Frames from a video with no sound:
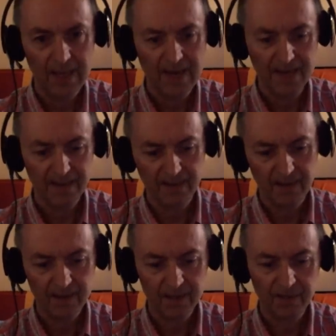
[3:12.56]
and
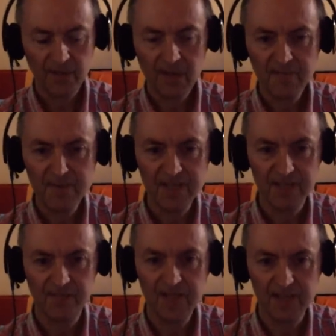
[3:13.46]
it's five
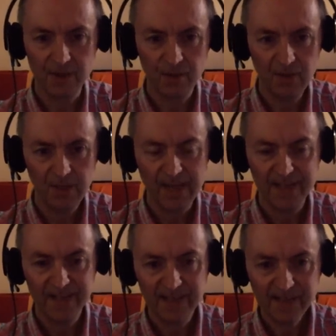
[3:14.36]
minutes video.
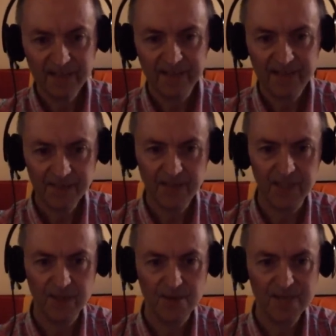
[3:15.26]
And in this
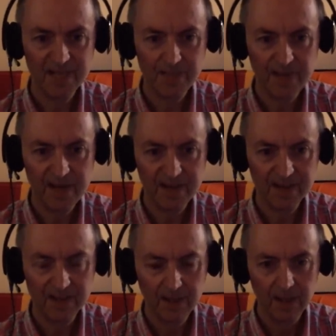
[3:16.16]
video, he
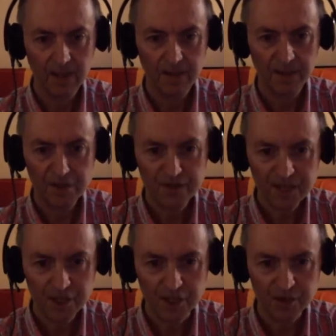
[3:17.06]
explains the
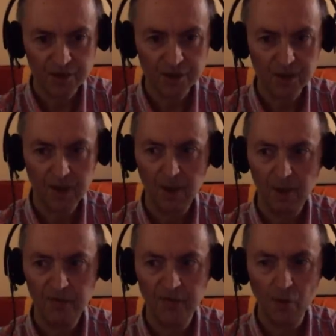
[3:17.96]
conditions
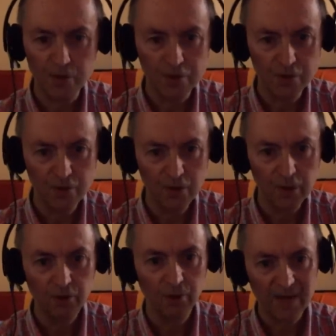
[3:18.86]
for you
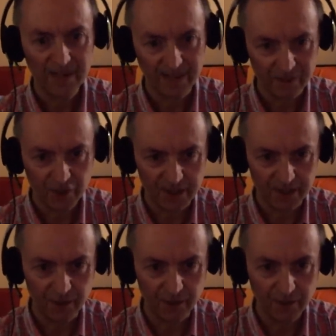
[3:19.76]
to like
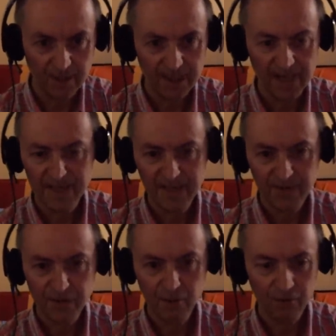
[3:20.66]
Gentoo. And if
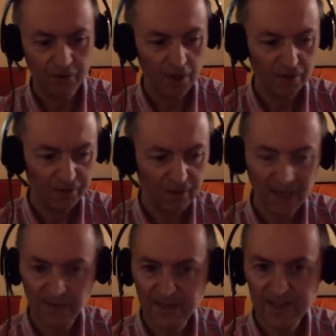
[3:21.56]
right. you don't
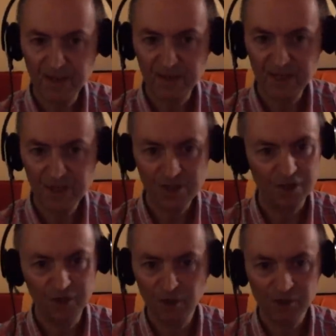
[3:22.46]
have these conditions,
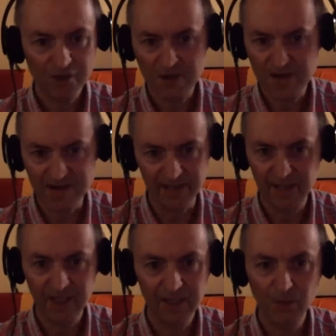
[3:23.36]
don't try it.
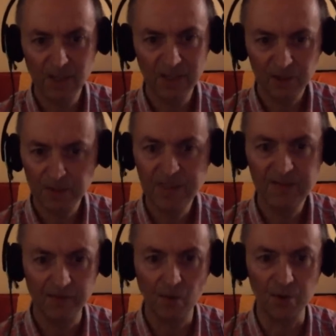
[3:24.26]
It will not be
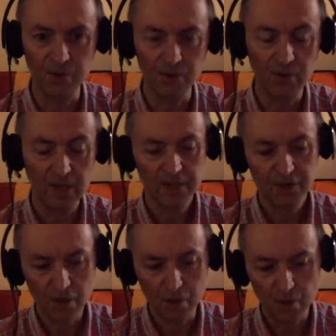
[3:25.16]
for you.
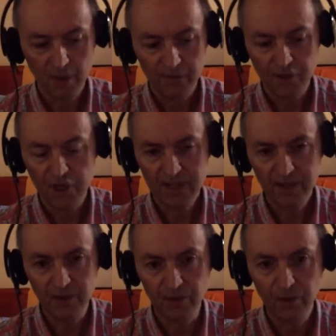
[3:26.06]
So for
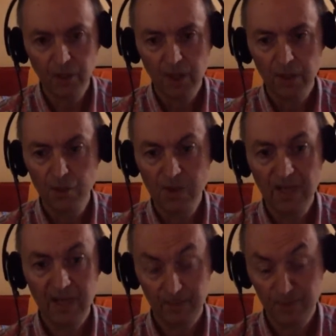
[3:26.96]
Gentoo, you will
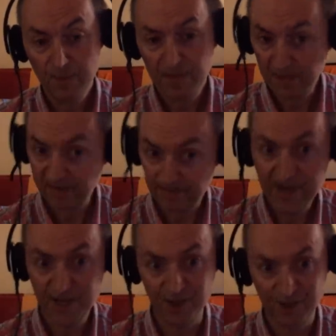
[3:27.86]
have you must have
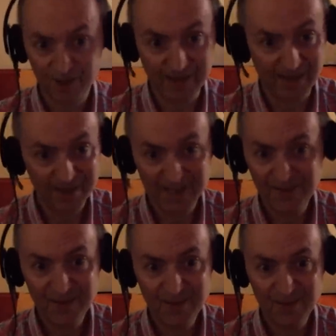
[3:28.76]
patience because
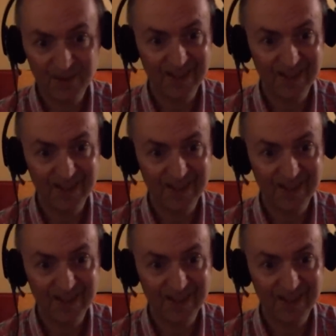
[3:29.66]
if you